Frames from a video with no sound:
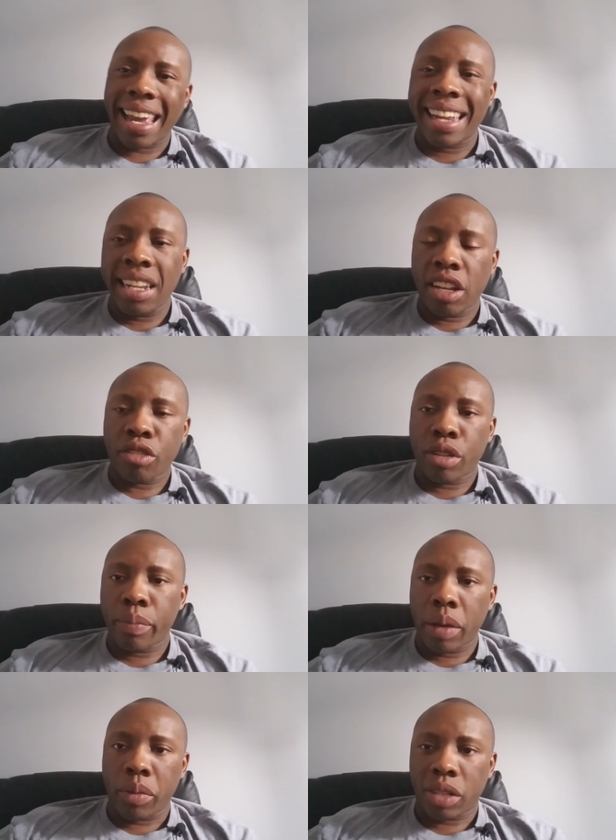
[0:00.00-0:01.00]
any other
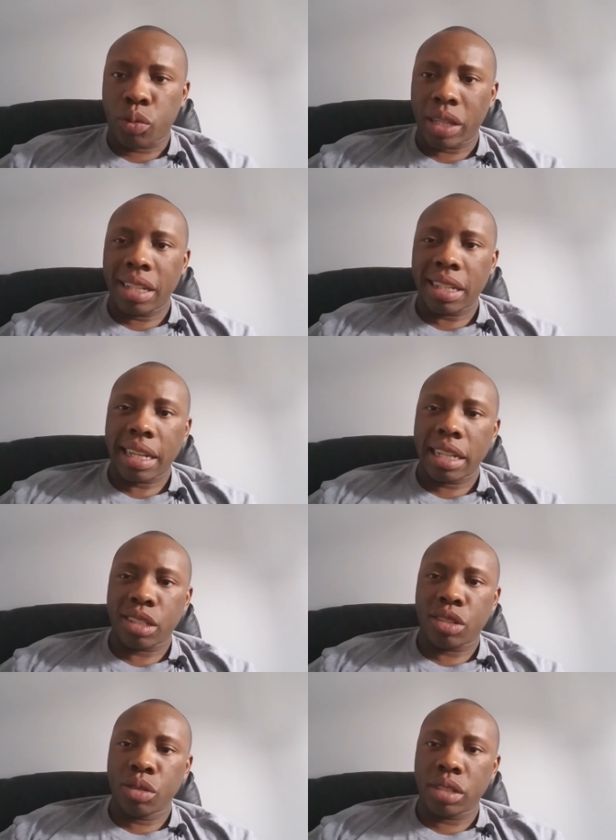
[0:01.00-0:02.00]
amendment within the
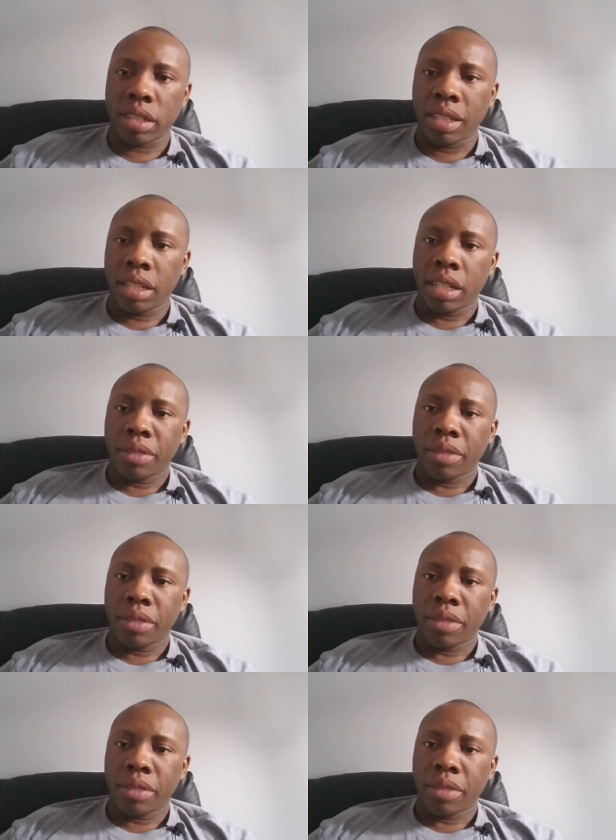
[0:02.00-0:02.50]
Constitution